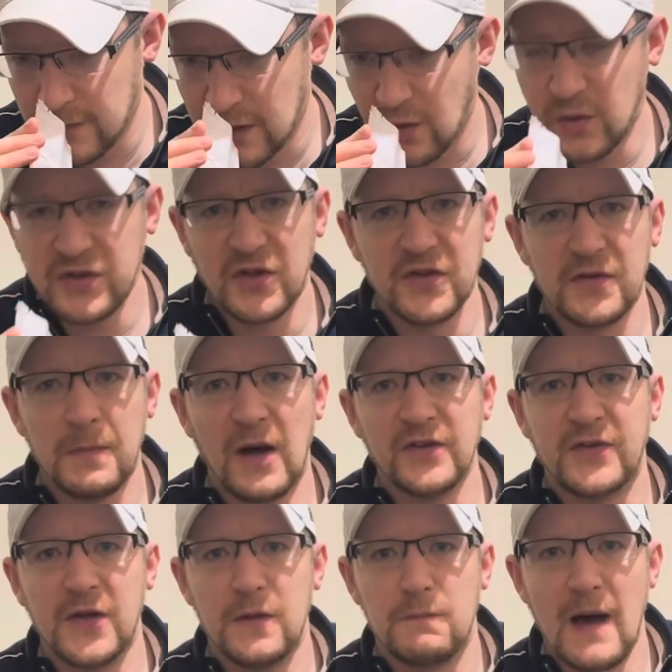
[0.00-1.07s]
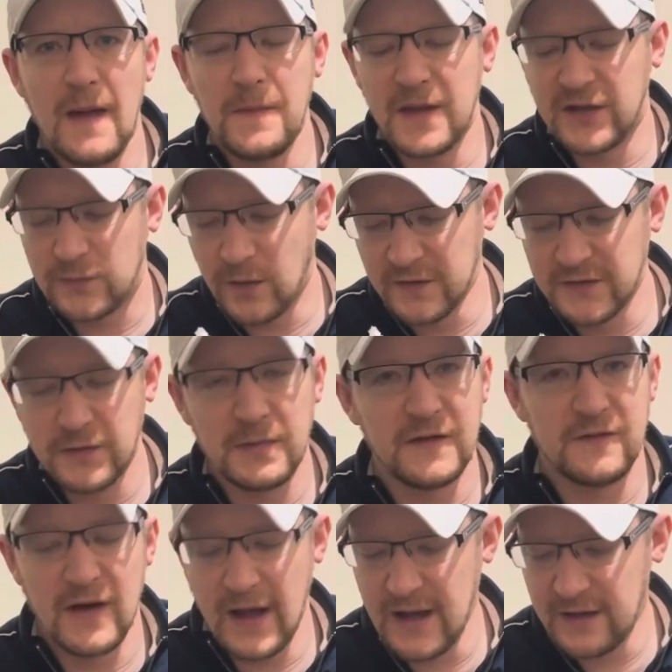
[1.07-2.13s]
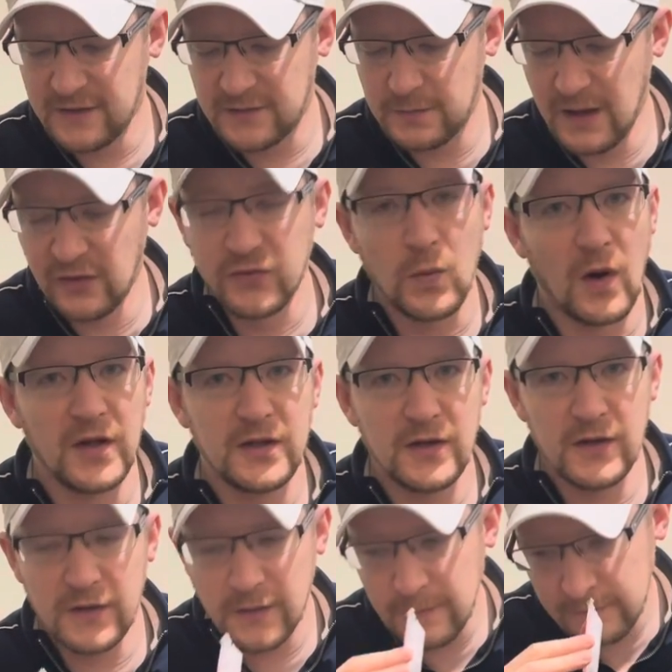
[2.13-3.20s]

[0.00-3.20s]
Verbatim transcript: Well, it doesn't smell too bad, this one, to be fair. It smells quite good.